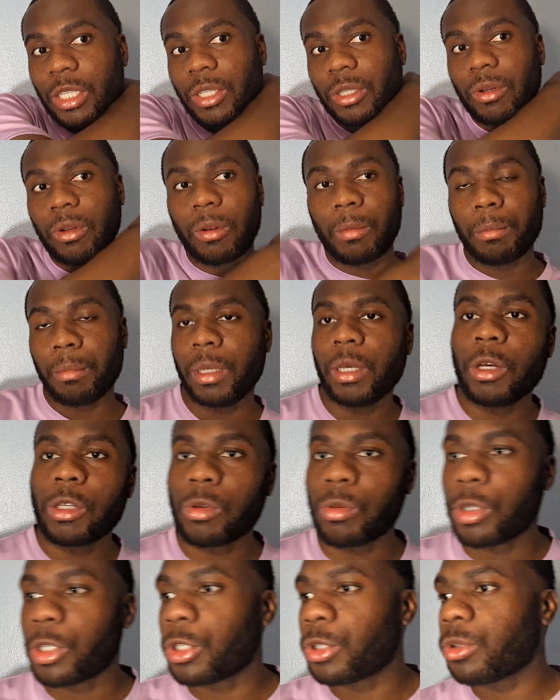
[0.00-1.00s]
So the meals
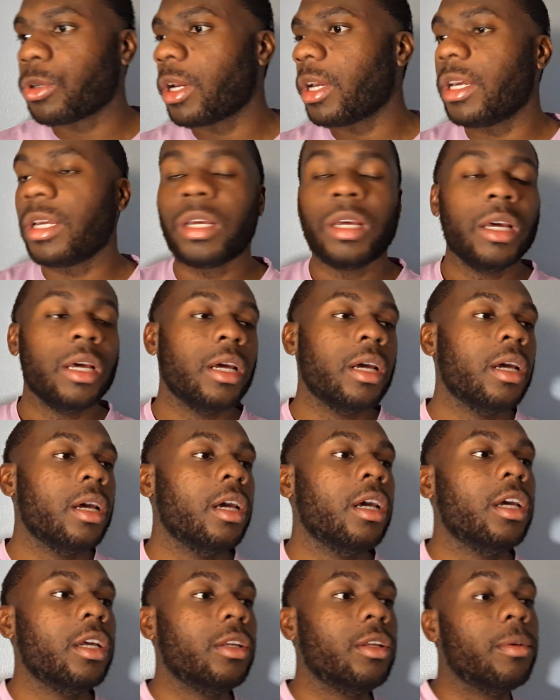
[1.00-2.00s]
was straight.
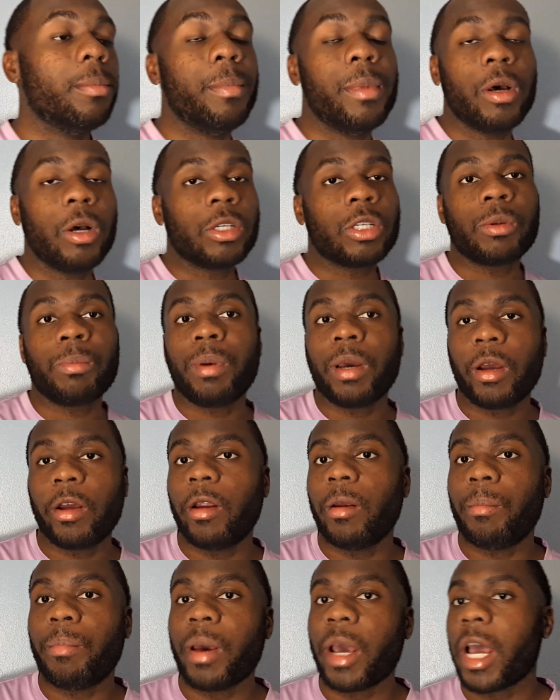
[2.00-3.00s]
The meals are better
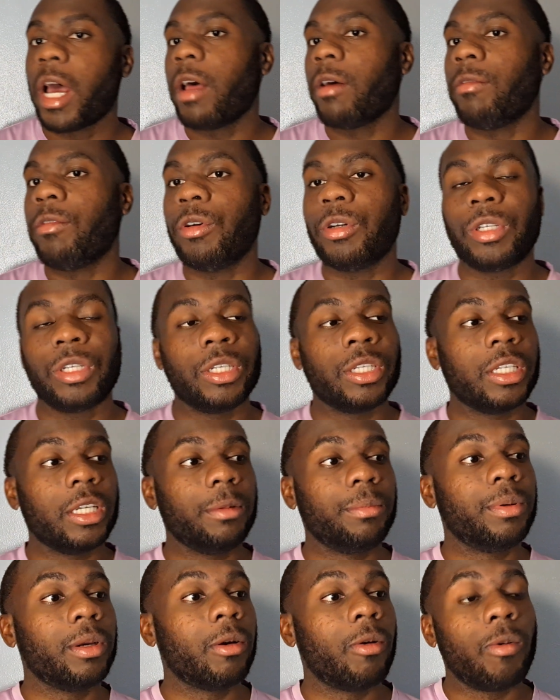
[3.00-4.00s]
in Pad versus
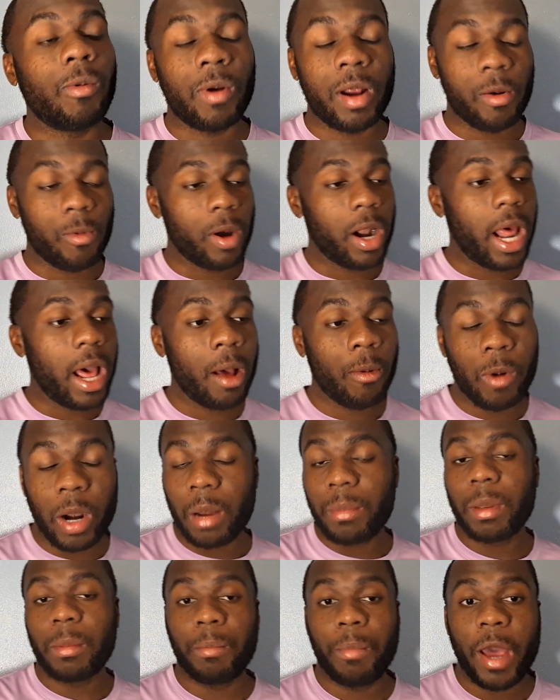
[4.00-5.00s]
EP. When
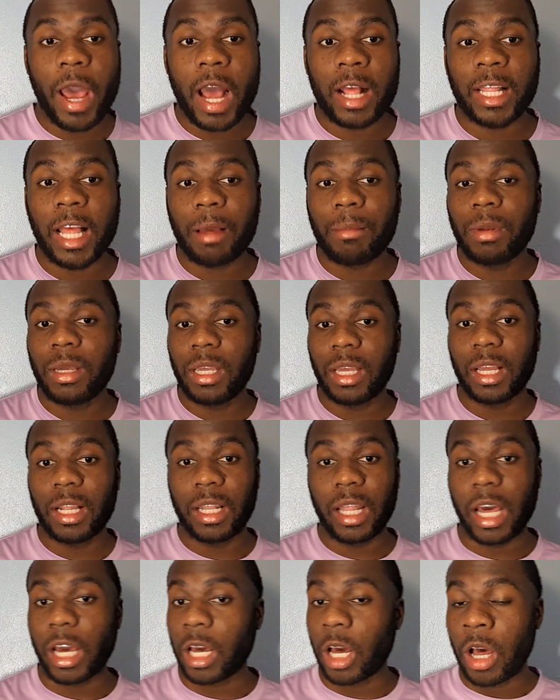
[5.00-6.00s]
I'm in Pad, I be getting
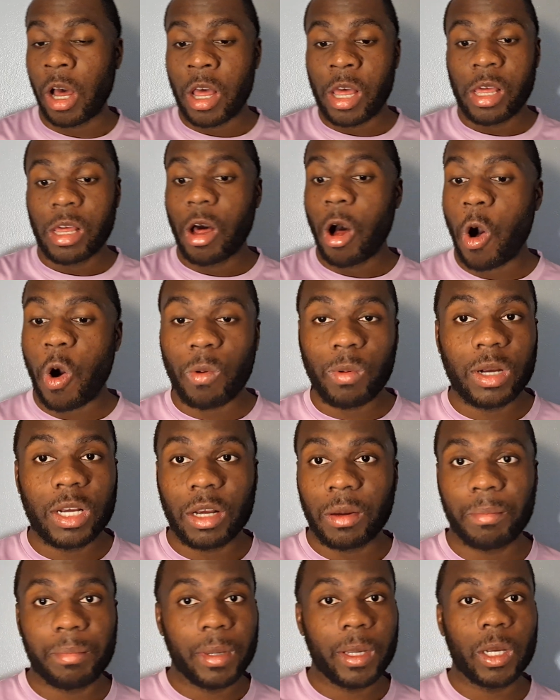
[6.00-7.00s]
like home
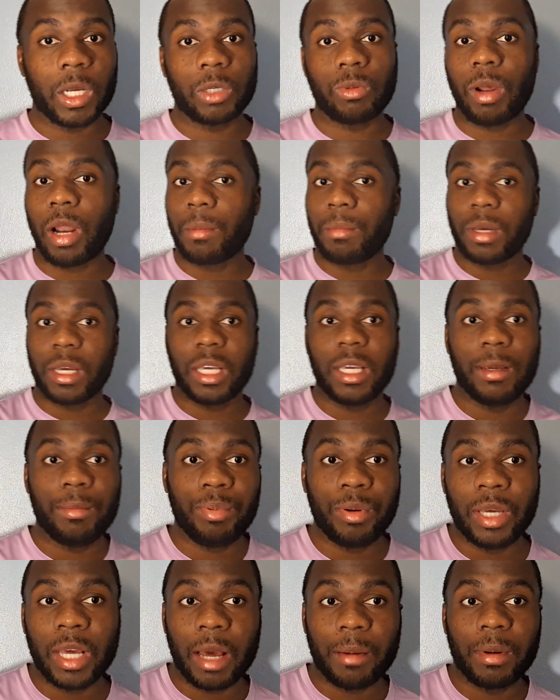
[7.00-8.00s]
cooked meals. When I'm in EP,
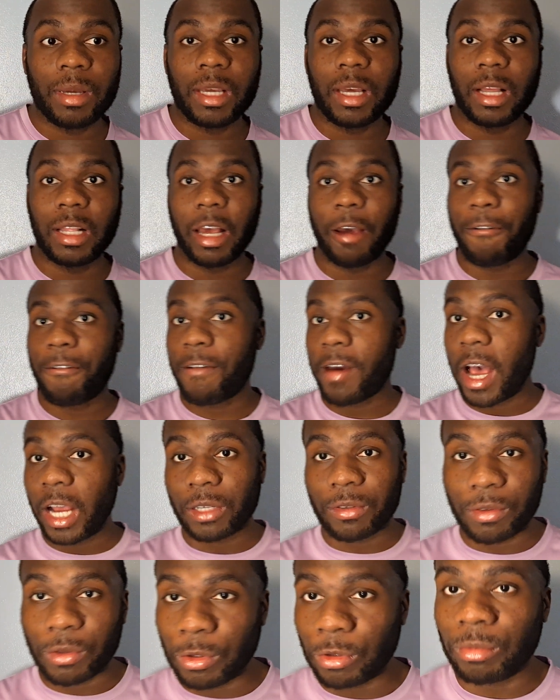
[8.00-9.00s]
I be getting like fast
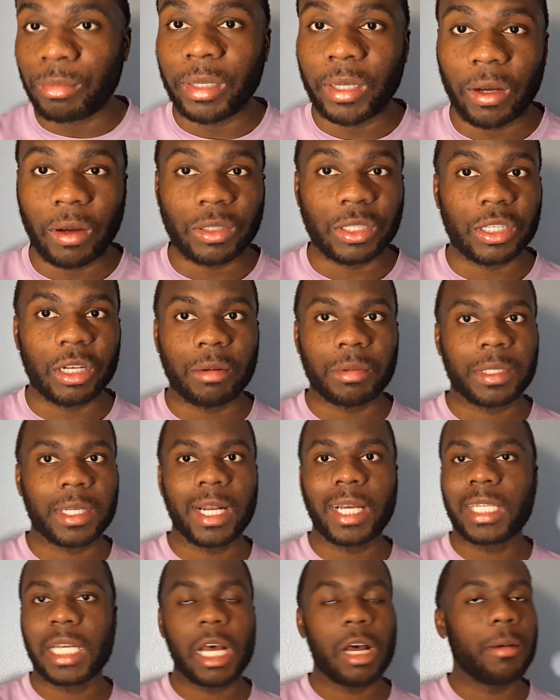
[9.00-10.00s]
food meals. You know what I'm saying?
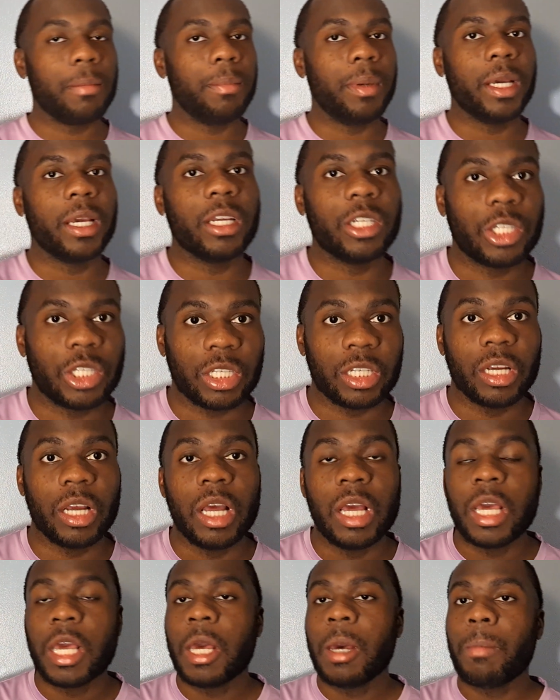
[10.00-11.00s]
That's how it be and shit.
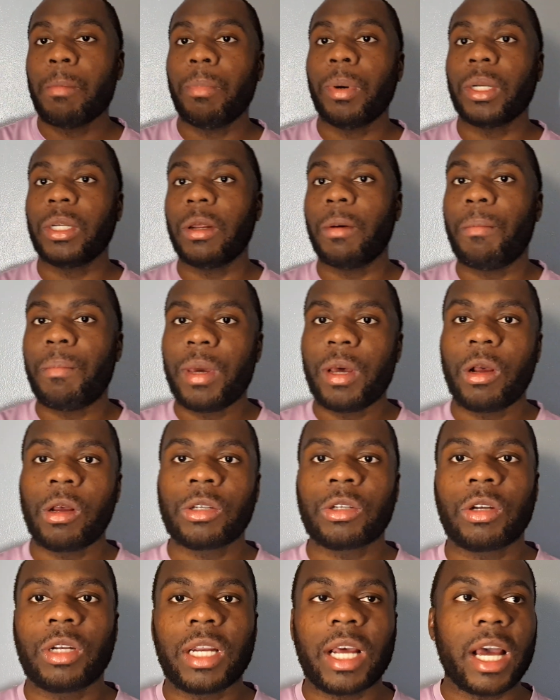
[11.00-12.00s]
But the meals
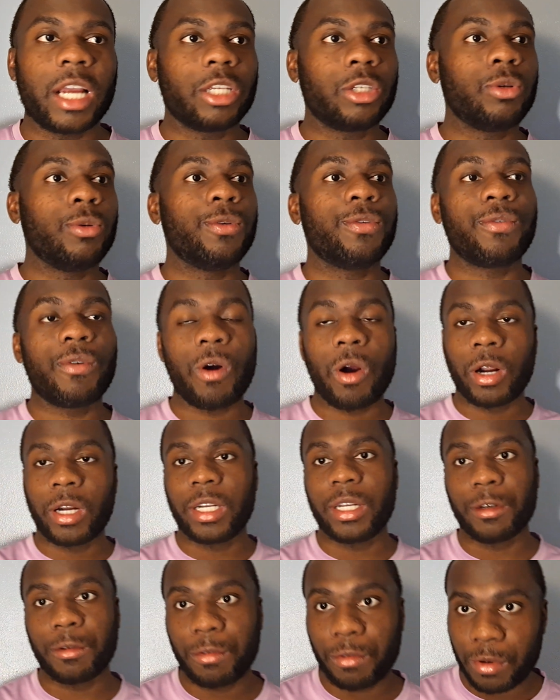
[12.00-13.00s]
are not too far
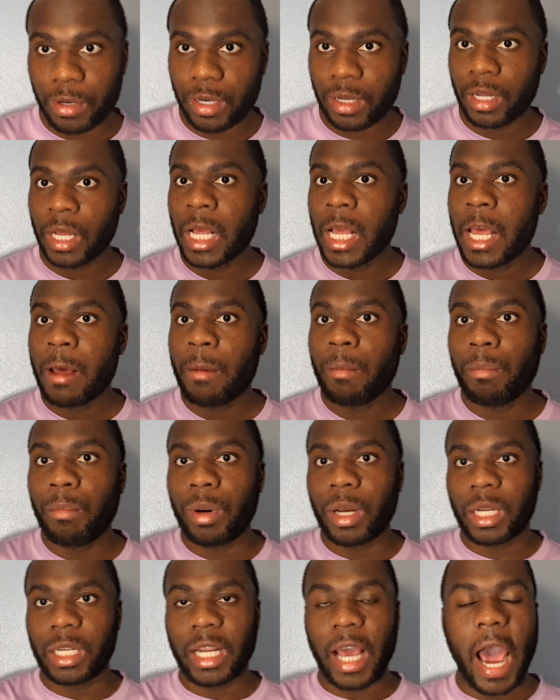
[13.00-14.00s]
different.
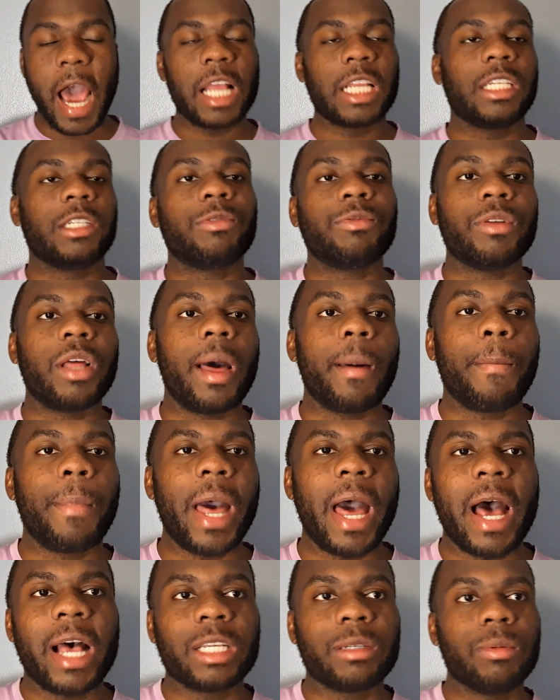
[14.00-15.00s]
But I just feel like
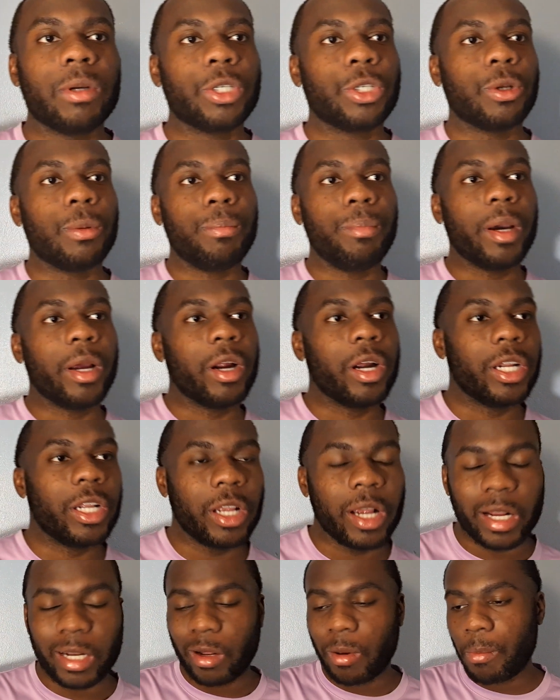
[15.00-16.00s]
Pad's meals are better.
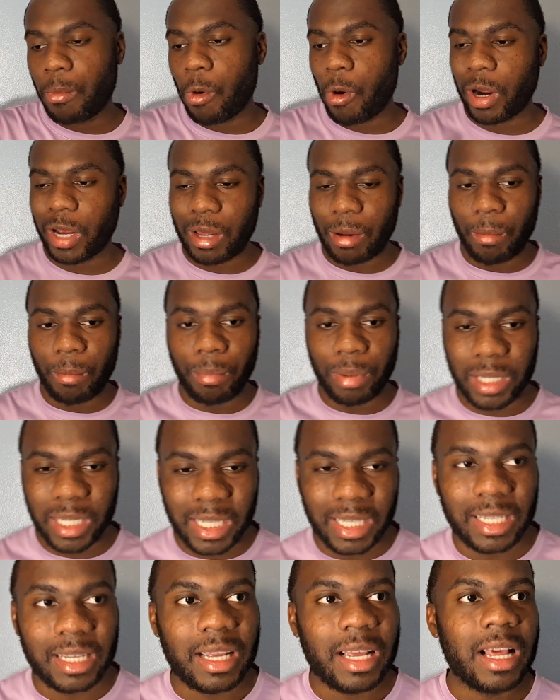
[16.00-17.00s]
Like they're more
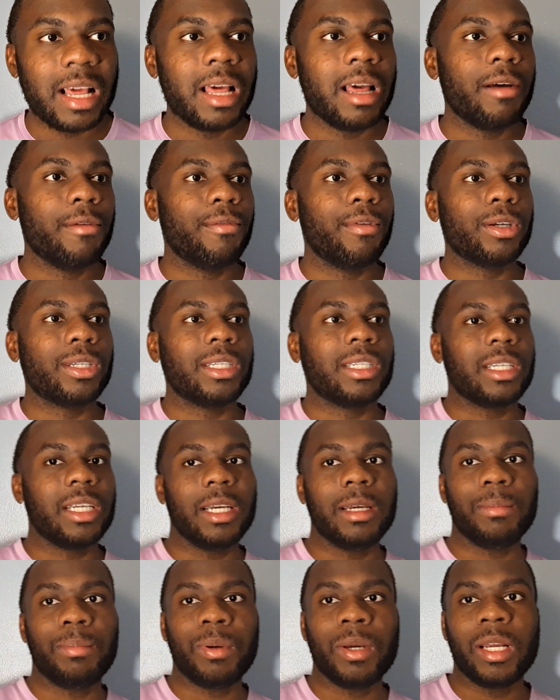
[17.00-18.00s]
complete versus
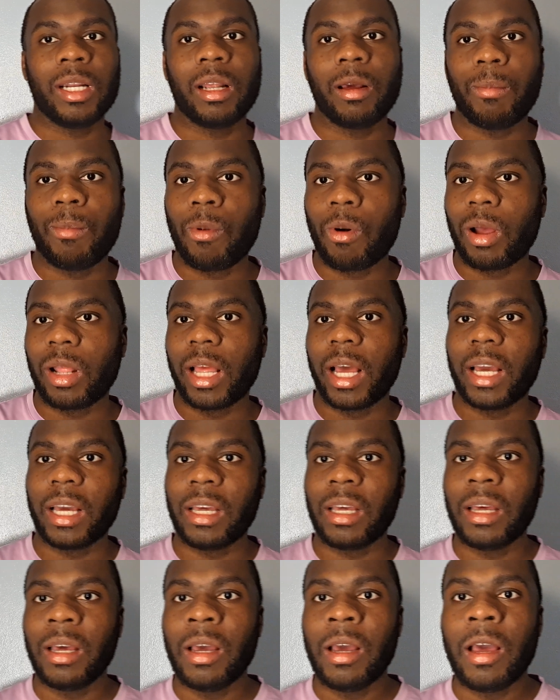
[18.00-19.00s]
EP. They're more
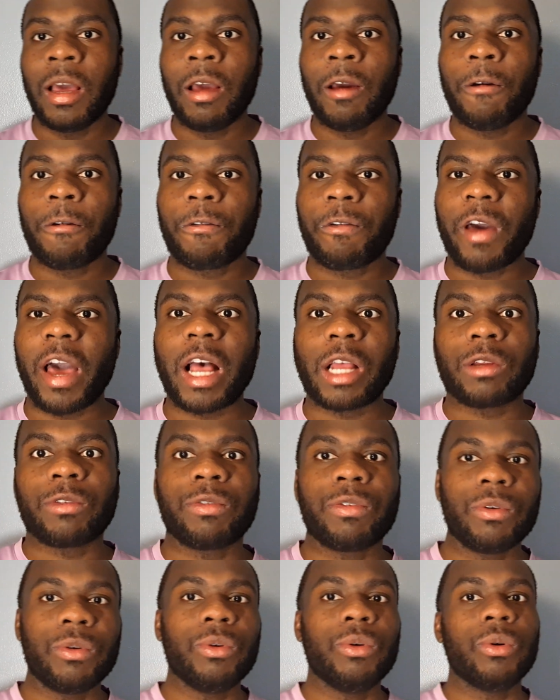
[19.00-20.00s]
like fast
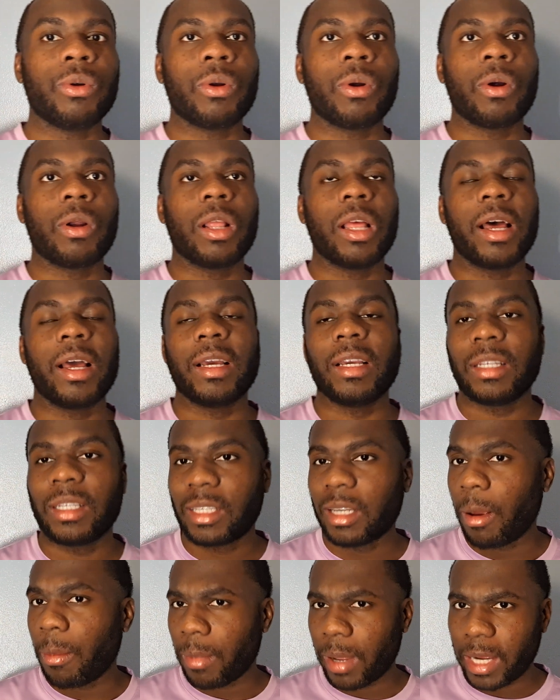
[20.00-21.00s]
food or like
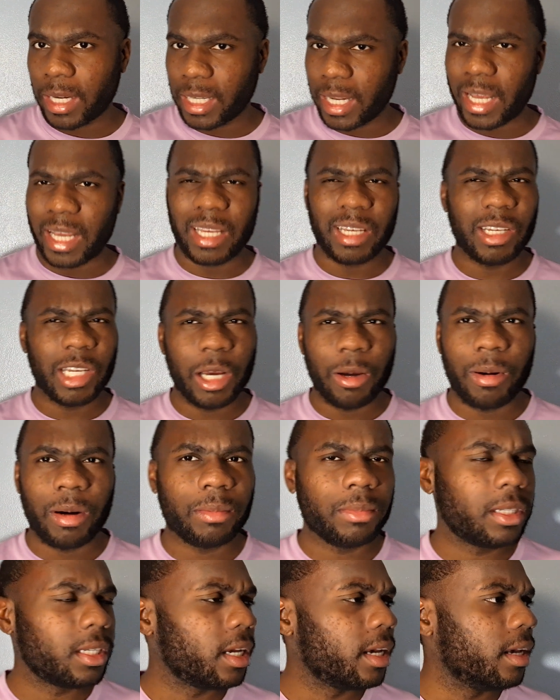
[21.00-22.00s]
something like that. You get what I'm
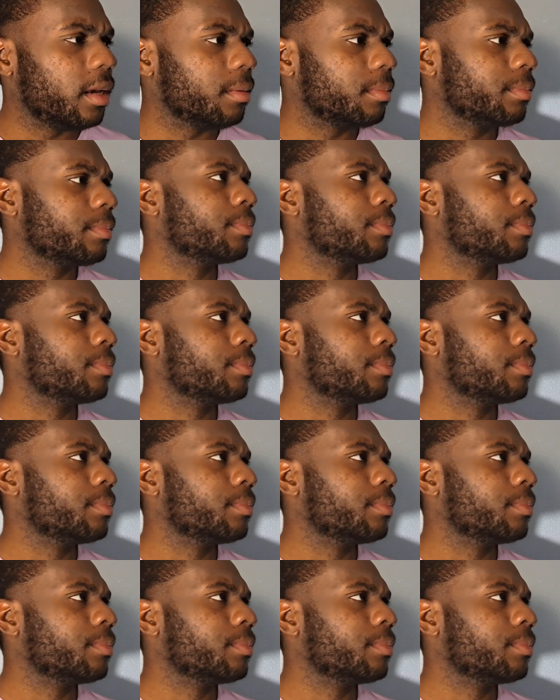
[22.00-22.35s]
saying?